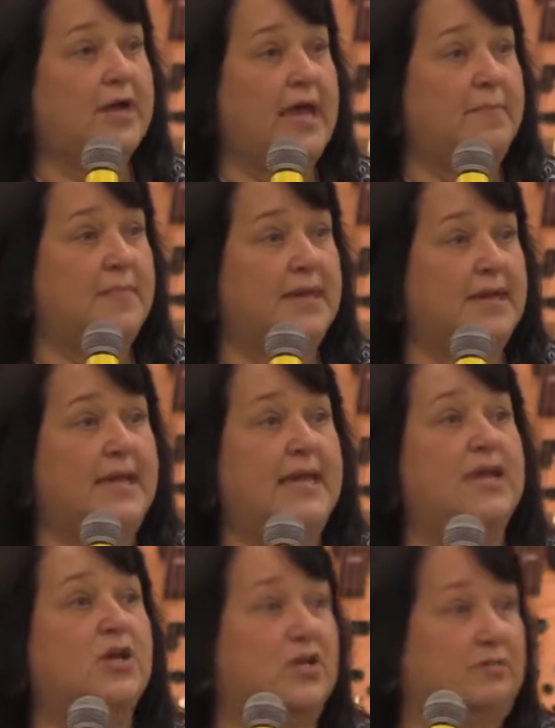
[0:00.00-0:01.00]
came in,
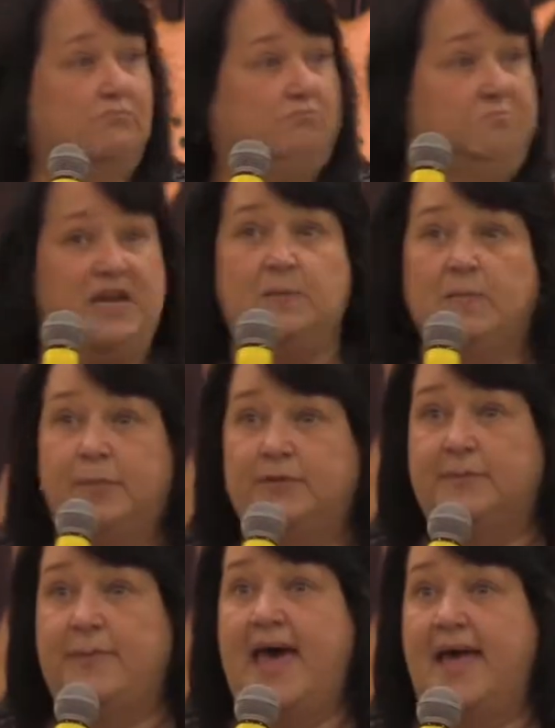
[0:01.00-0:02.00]
he could beat him up with
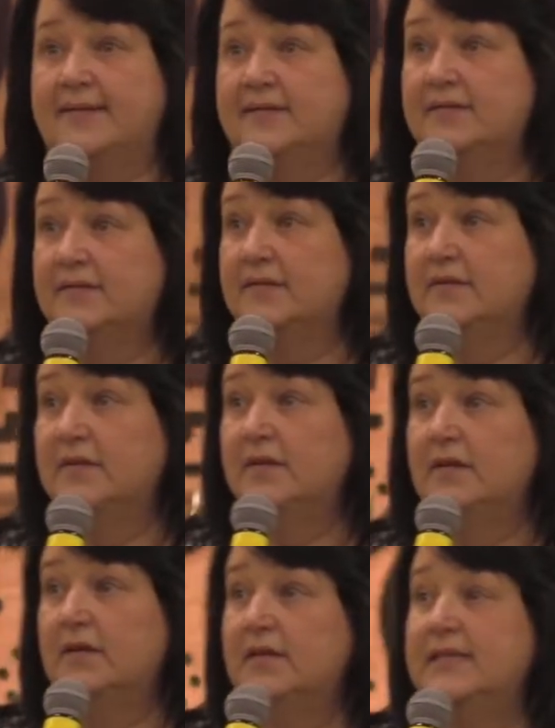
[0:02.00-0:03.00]
the bat.
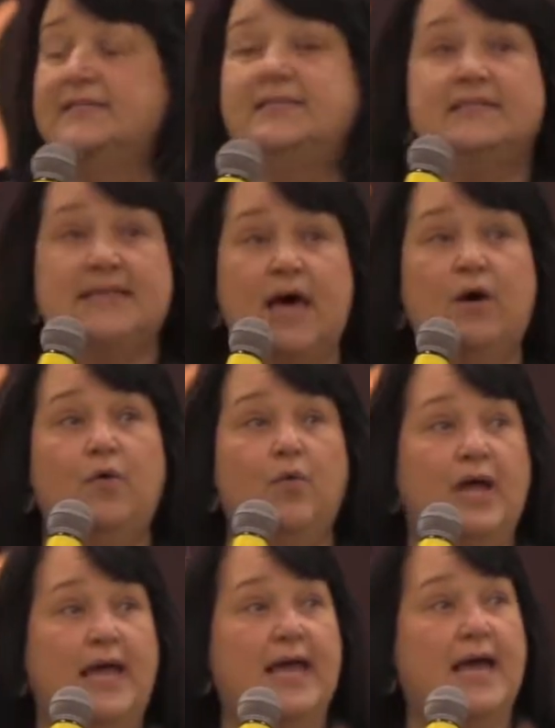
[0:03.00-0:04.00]
This is how
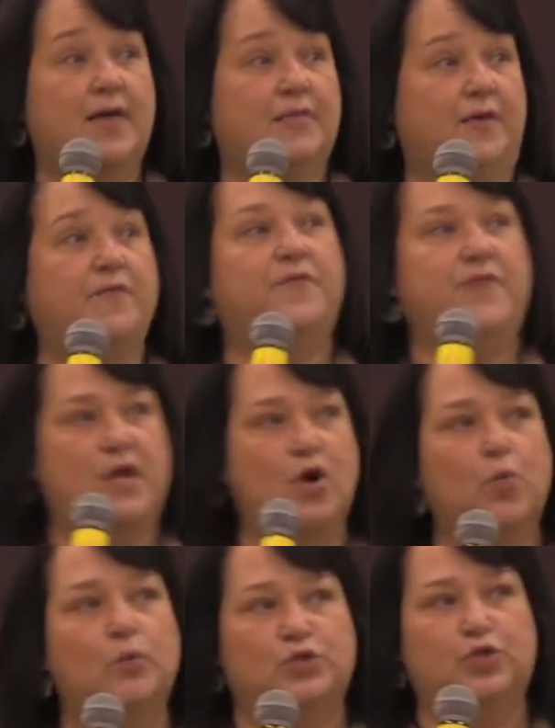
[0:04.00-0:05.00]
the fear
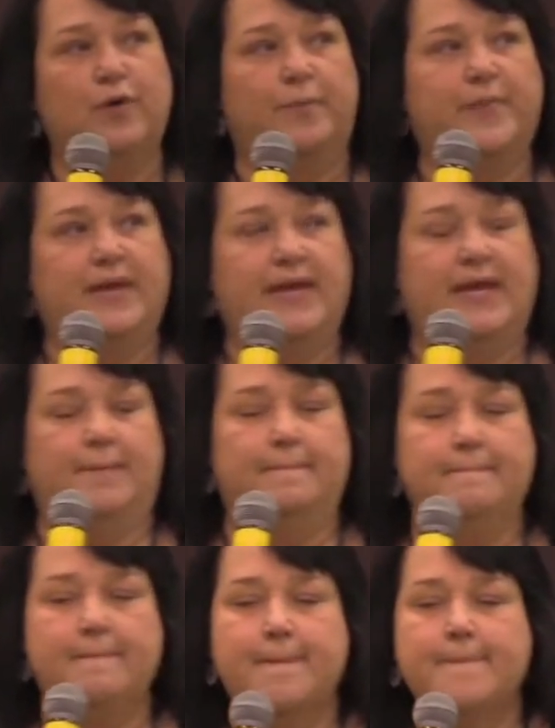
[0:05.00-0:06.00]
was gripping him.
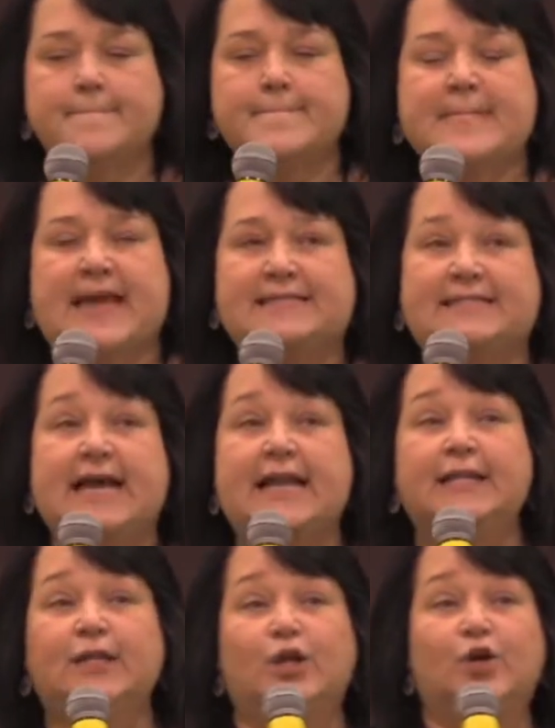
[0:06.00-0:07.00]
As he got a
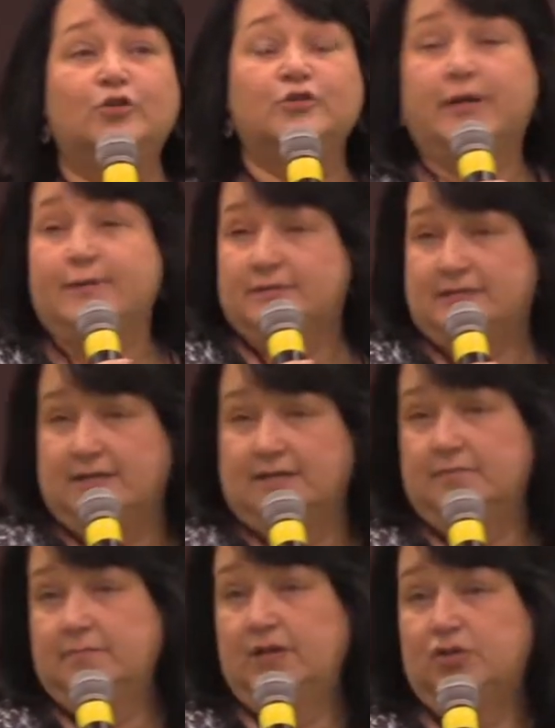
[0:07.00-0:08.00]
little older, he was
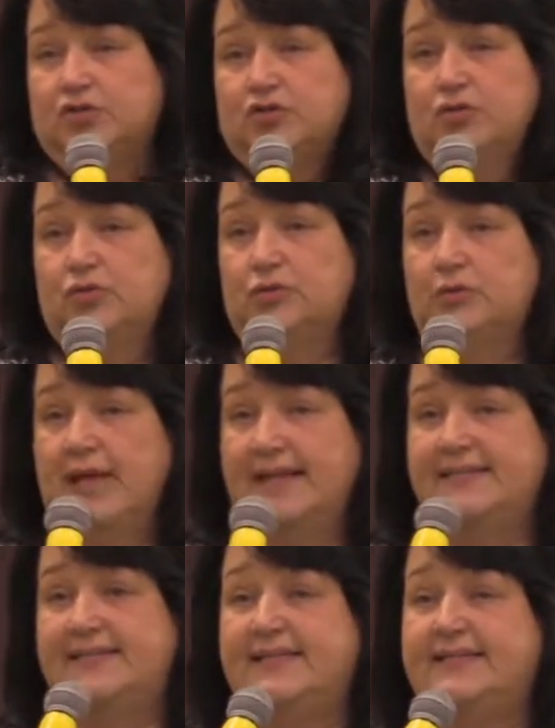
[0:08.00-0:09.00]
in middle school at
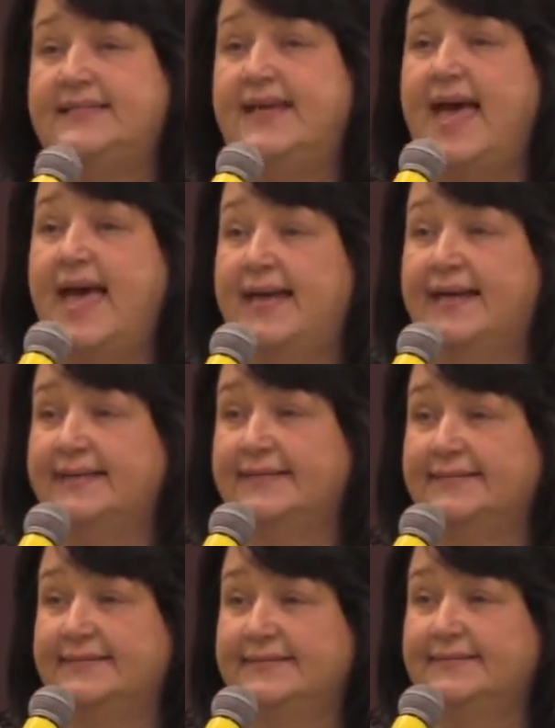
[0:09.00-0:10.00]
CCA.
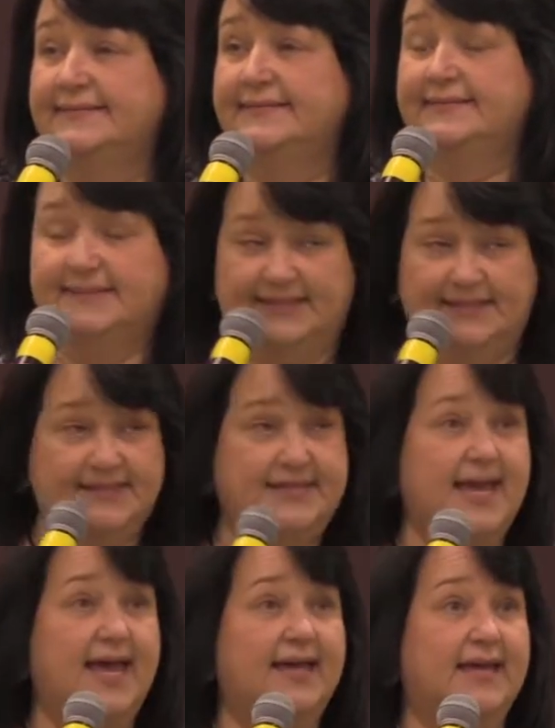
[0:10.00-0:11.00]

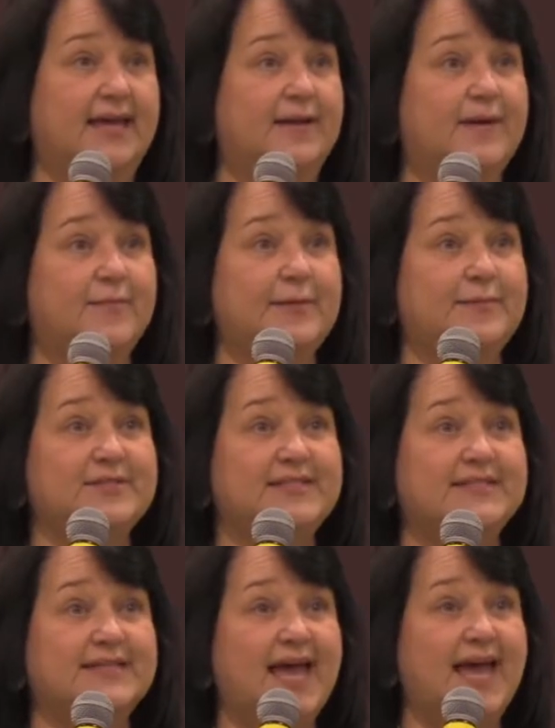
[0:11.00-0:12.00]
CCA? Anybody remember
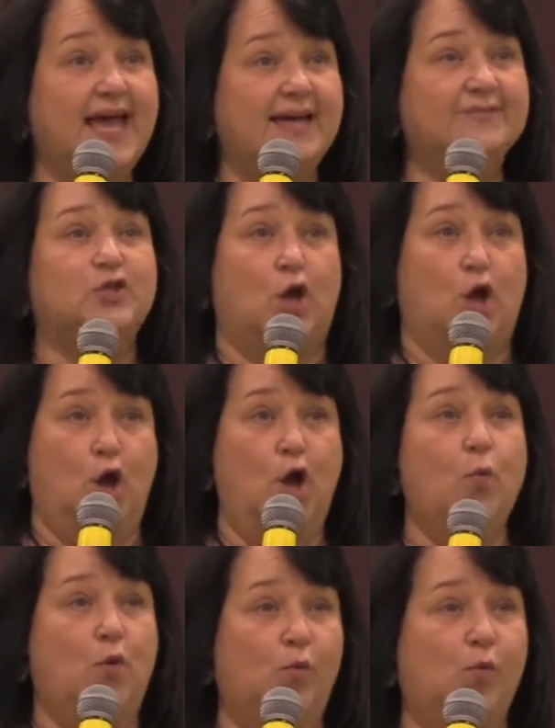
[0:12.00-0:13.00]
CCA? Yeah.
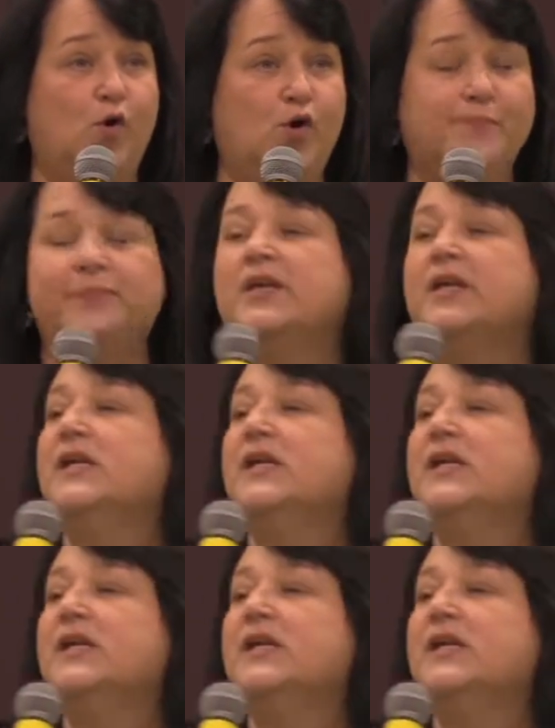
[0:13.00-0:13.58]
Whoop, whoop.